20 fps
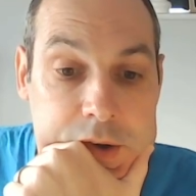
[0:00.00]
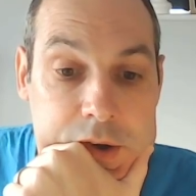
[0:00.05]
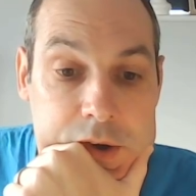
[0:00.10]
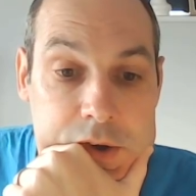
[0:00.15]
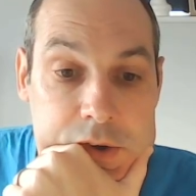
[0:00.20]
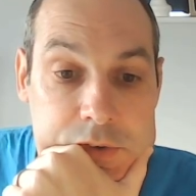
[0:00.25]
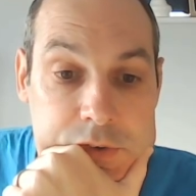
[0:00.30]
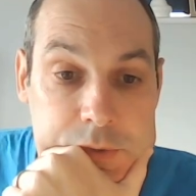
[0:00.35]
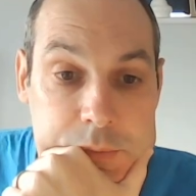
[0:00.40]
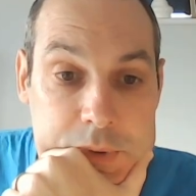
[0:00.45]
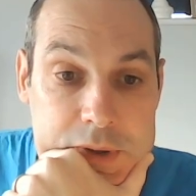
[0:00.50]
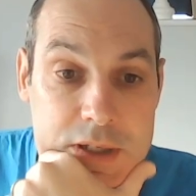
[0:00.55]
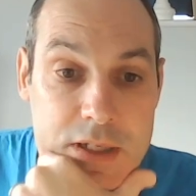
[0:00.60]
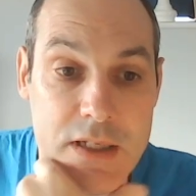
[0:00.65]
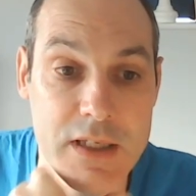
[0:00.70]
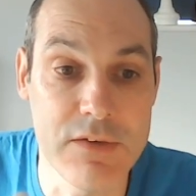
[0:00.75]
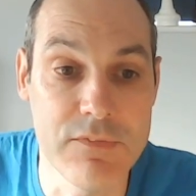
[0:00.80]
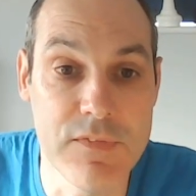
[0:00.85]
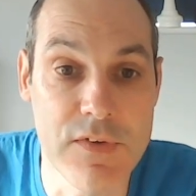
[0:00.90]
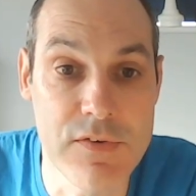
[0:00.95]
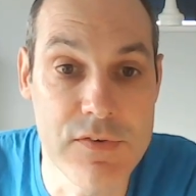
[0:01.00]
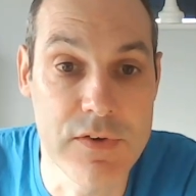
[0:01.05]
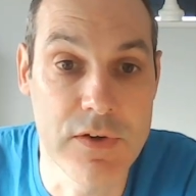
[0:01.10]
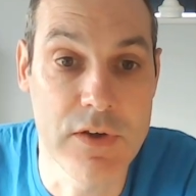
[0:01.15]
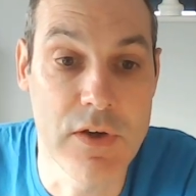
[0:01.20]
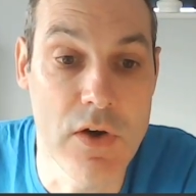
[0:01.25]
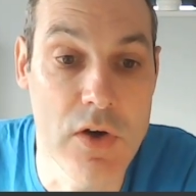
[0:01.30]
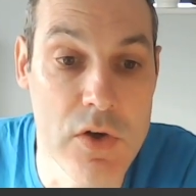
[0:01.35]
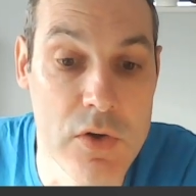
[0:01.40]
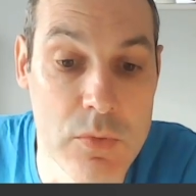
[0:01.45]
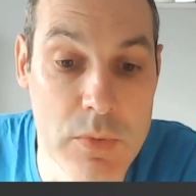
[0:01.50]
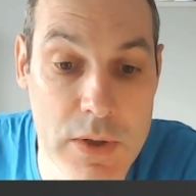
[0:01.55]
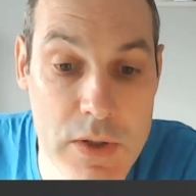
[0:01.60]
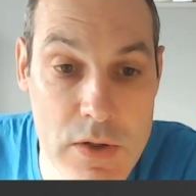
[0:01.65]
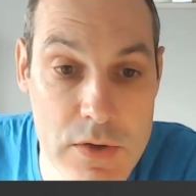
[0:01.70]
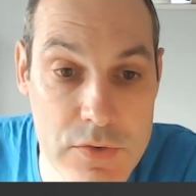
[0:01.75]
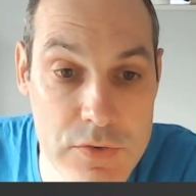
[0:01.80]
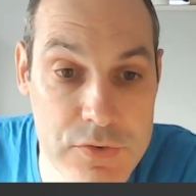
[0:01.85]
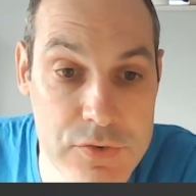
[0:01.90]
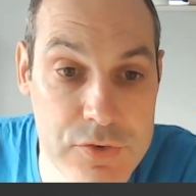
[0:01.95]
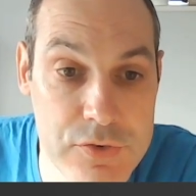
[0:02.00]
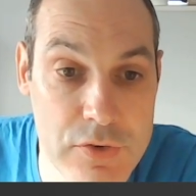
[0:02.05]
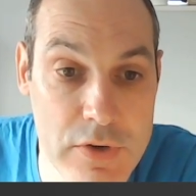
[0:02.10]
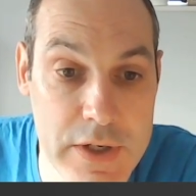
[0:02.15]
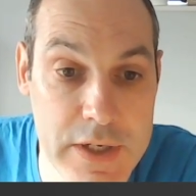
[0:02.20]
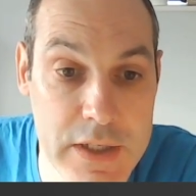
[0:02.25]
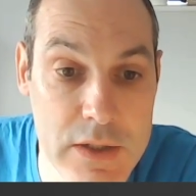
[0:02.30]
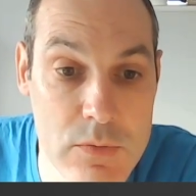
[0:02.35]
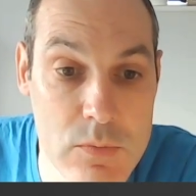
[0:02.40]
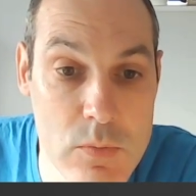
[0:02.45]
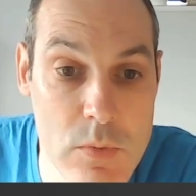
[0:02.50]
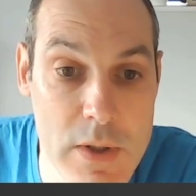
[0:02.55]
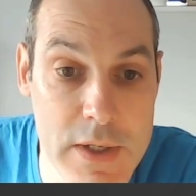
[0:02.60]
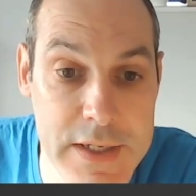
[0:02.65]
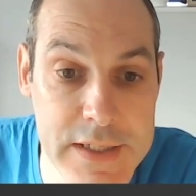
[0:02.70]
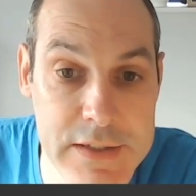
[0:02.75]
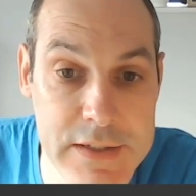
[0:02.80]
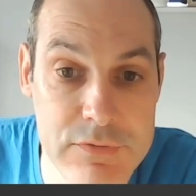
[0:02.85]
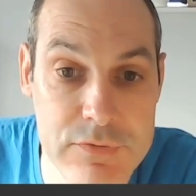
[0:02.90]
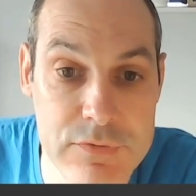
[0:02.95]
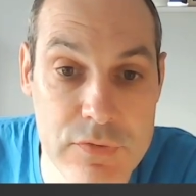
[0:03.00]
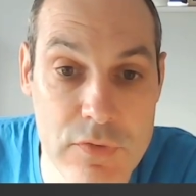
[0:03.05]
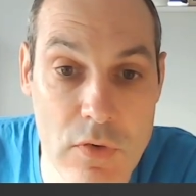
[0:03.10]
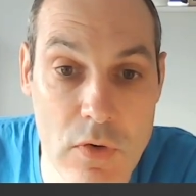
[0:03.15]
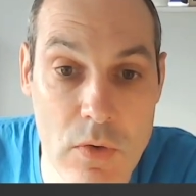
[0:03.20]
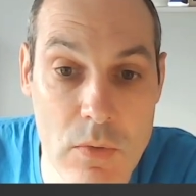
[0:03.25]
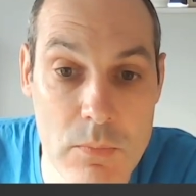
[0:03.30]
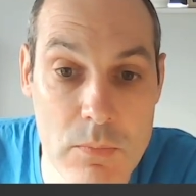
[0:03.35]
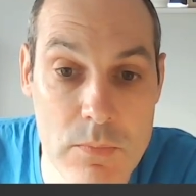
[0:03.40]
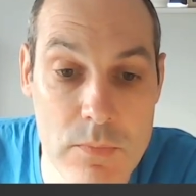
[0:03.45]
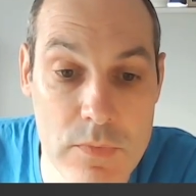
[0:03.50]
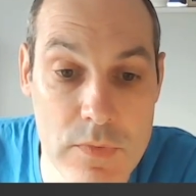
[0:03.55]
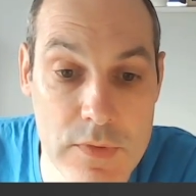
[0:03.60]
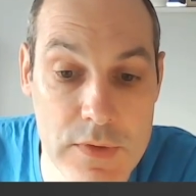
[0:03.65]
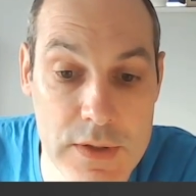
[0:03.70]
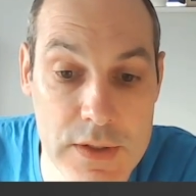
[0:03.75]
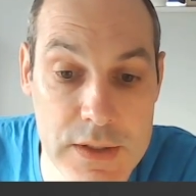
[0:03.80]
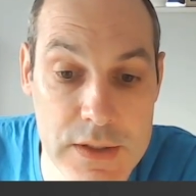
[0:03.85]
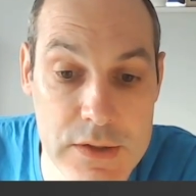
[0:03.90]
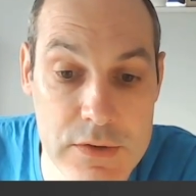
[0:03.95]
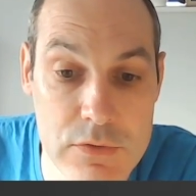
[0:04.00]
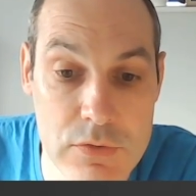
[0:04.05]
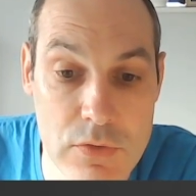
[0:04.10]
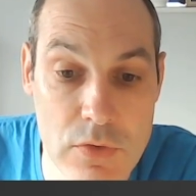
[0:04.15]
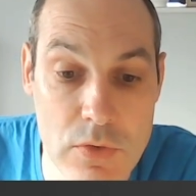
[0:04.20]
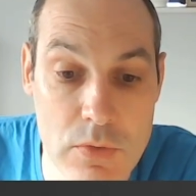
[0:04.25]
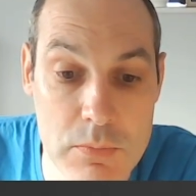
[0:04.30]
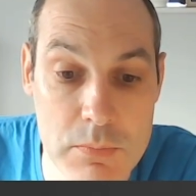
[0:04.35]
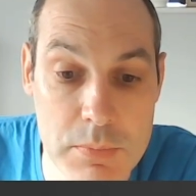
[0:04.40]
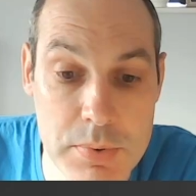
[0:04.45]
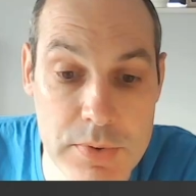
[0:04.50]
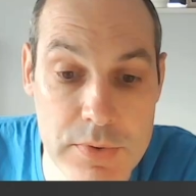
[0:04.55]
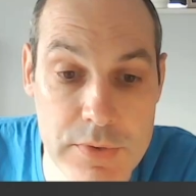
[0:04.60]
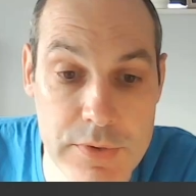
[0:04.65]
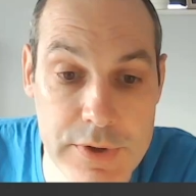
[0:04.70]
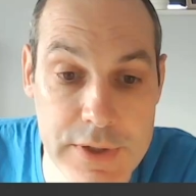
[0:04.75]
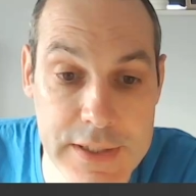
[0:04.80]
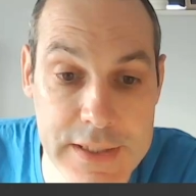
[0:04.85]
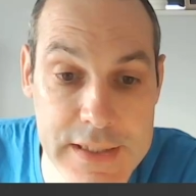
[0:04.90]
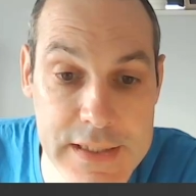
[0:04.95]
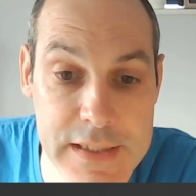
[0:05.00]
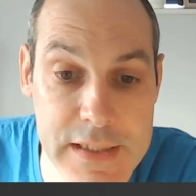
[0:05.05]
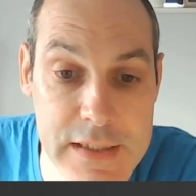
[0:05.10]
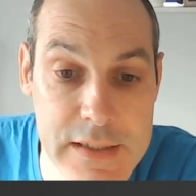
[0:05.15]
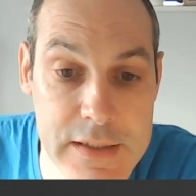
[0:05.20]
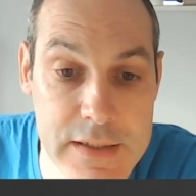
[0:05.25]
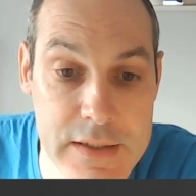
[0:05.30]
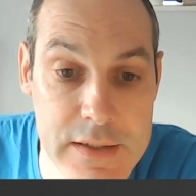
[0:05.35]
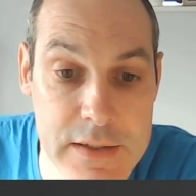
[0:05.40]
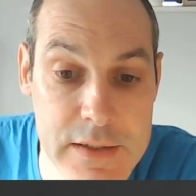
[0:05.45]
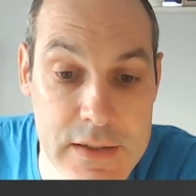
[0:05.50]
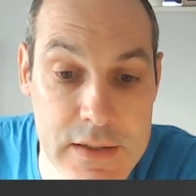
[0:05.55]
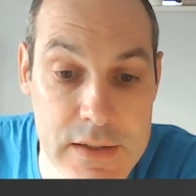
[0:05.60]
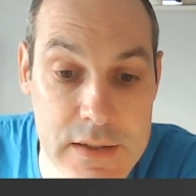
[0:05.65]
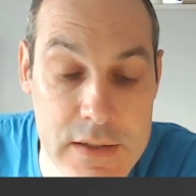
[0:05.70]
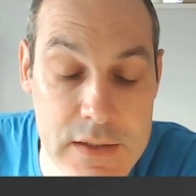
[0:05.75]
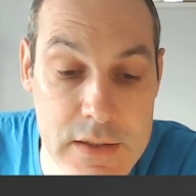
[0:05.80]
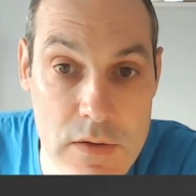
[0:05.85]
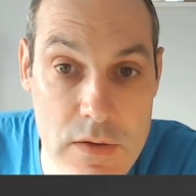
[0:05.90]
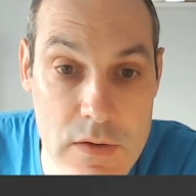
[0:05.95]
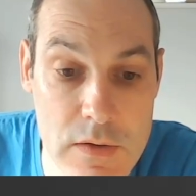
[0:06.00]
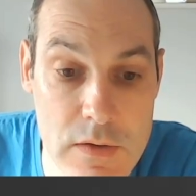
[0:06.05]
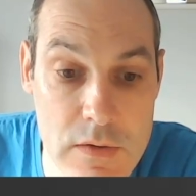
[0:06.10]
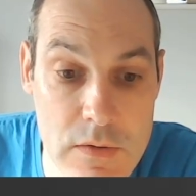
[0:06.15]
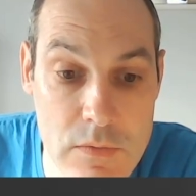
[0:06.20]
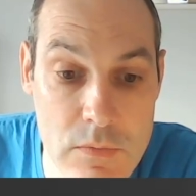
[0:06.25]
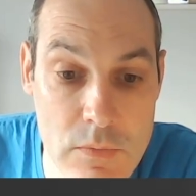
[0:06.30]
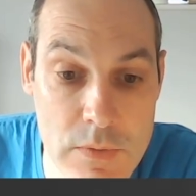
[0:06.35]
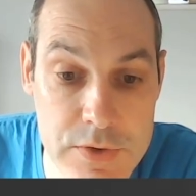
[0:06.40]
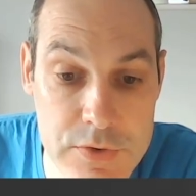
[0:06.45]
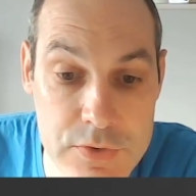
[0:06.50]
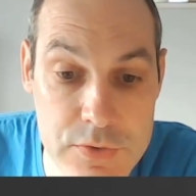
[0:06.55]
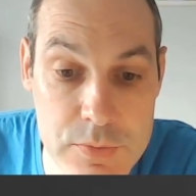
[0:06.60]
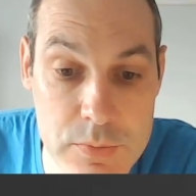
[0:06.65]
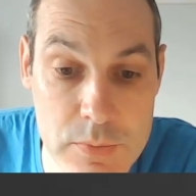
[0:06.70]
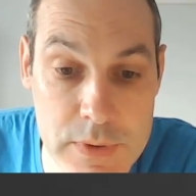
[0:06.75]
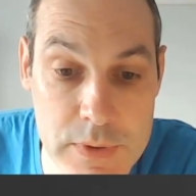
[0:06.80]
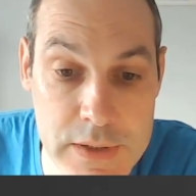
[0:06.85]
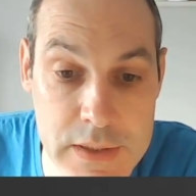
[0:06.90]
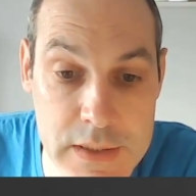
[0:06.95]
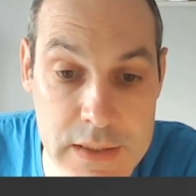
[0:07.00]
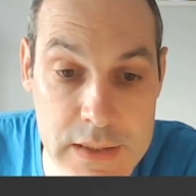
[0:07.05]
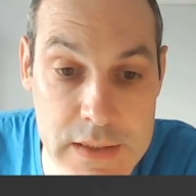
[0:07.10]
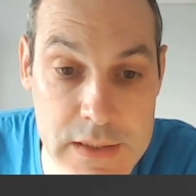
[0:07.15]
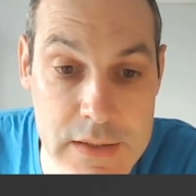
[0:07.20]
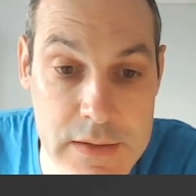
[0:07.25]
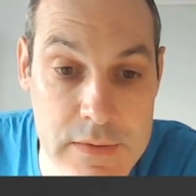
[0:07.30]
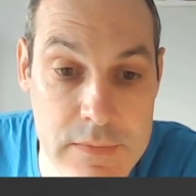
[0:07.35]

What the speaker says: So we're going to give this a go. We're kind of straying away from the Grand Prix, which we